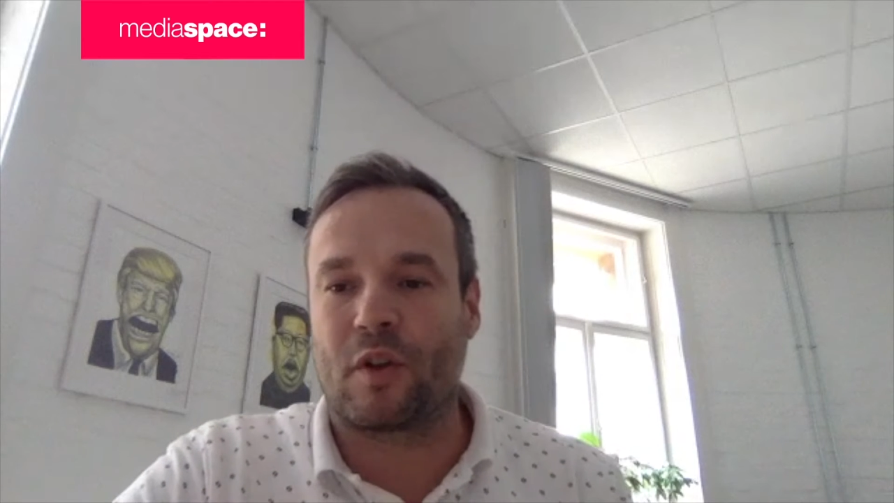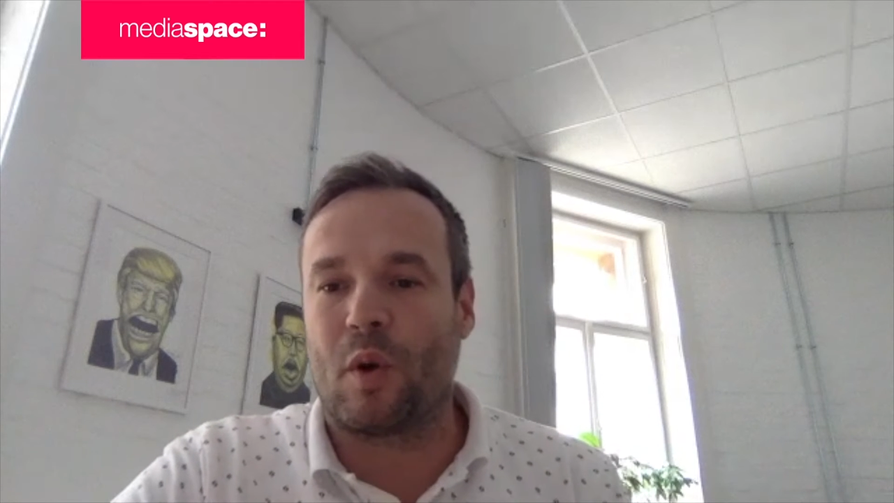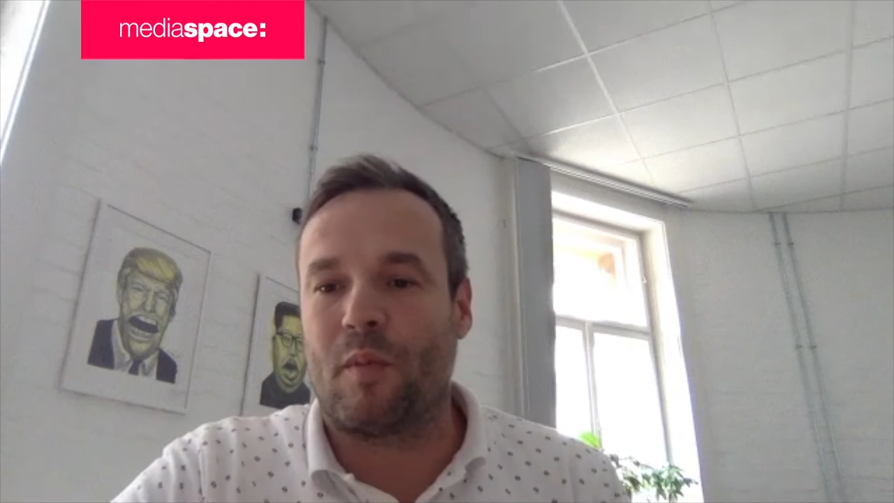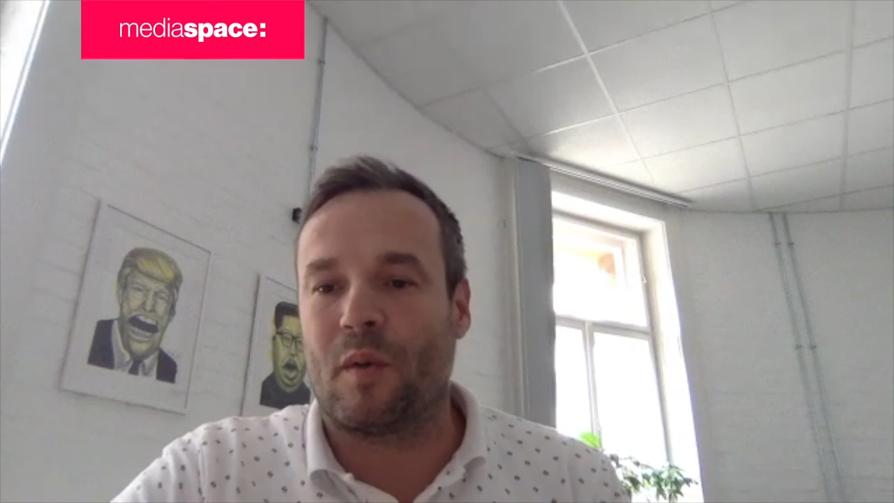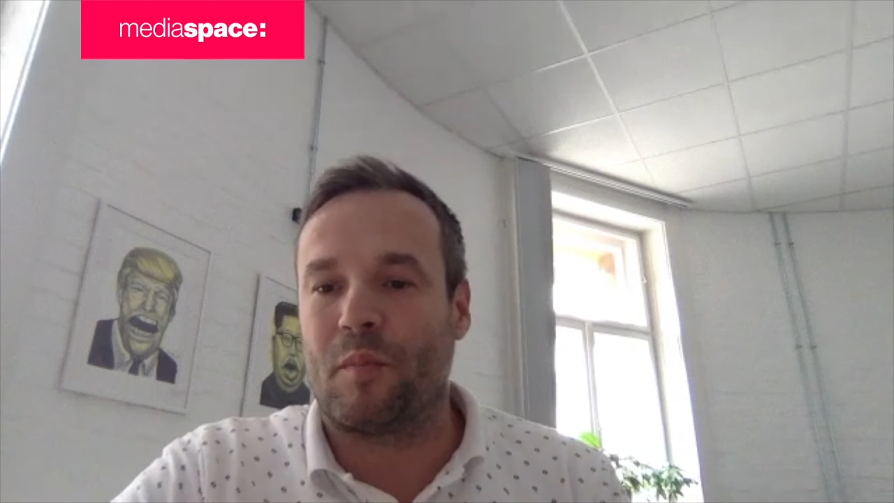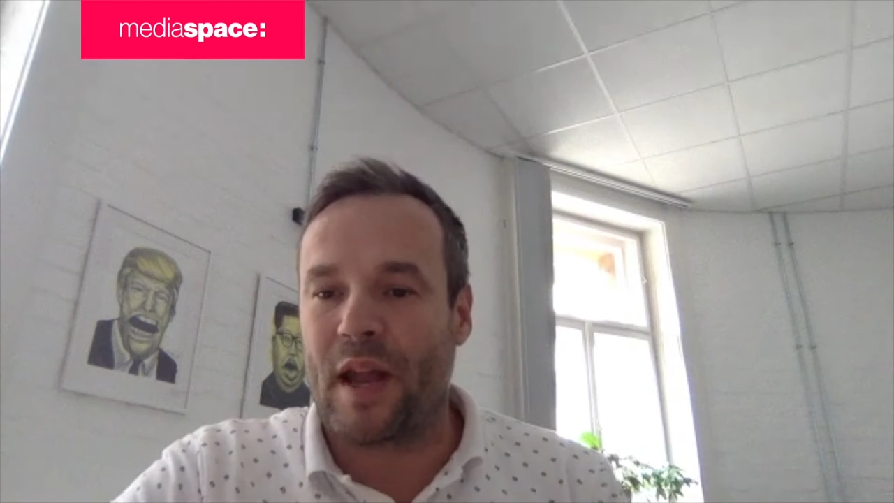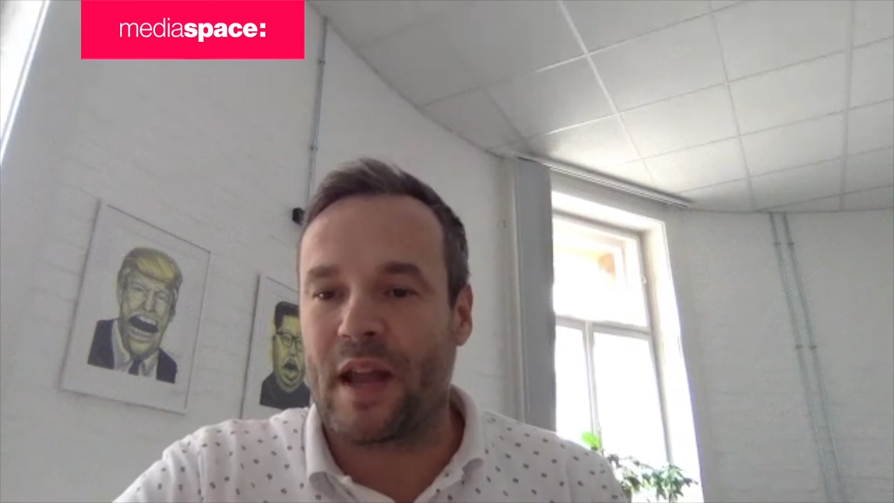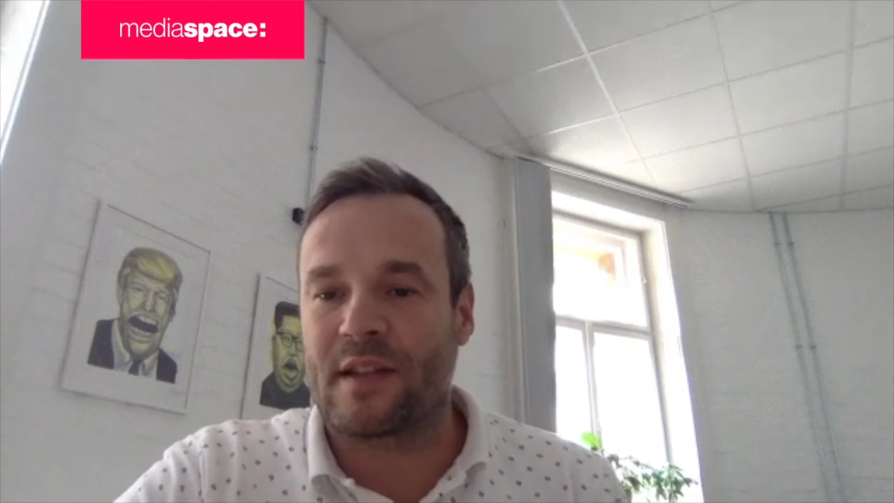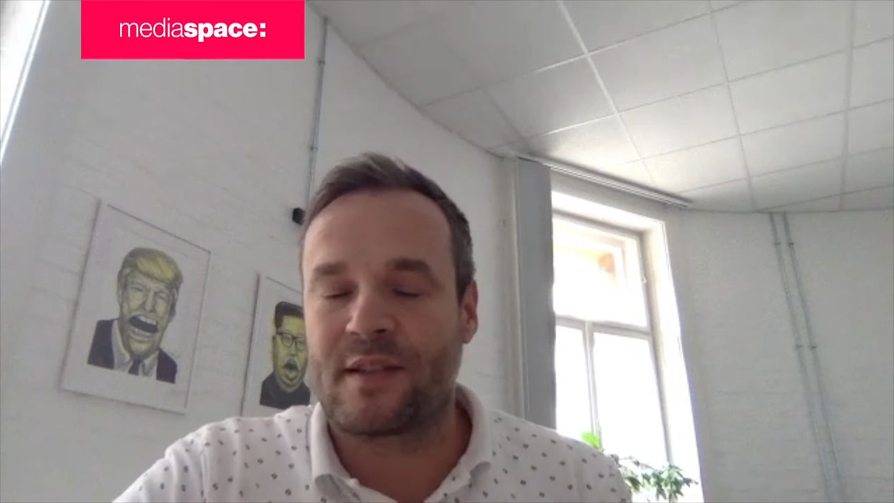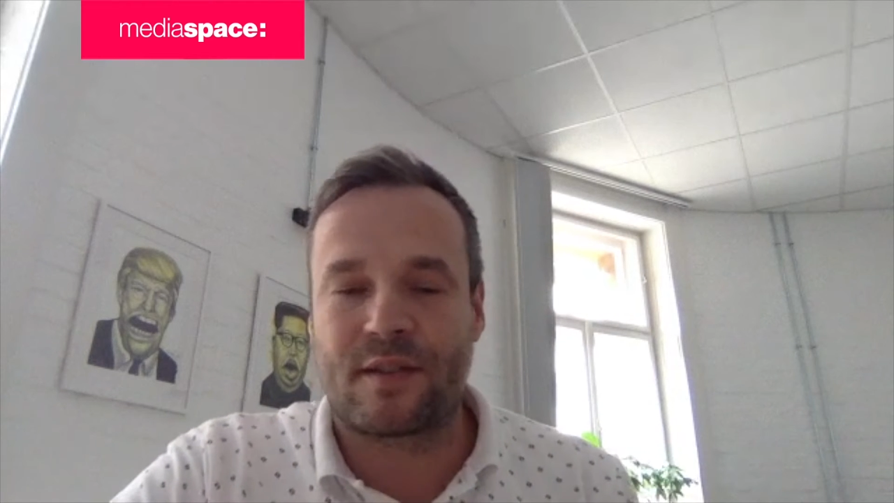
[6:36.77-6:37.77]
global
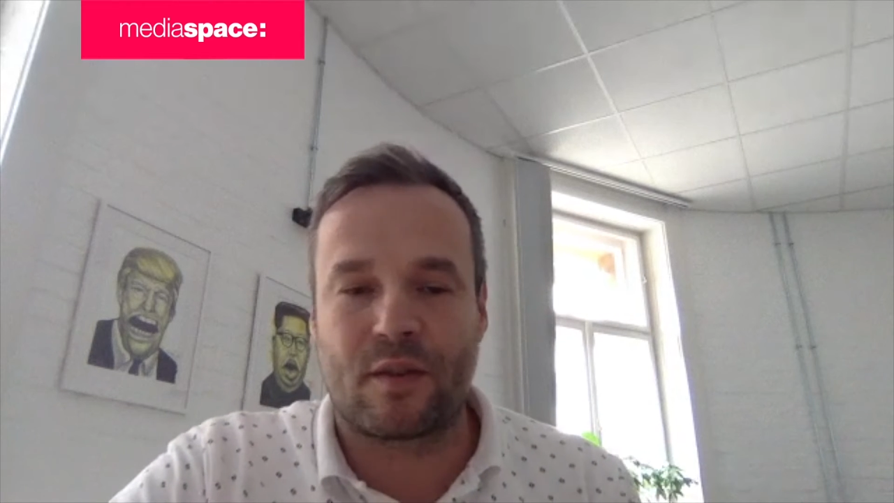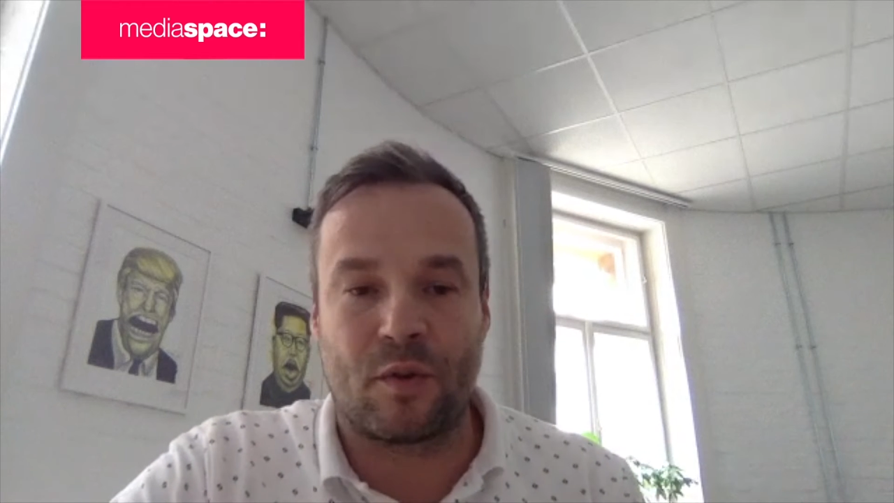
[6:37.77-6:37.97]
brands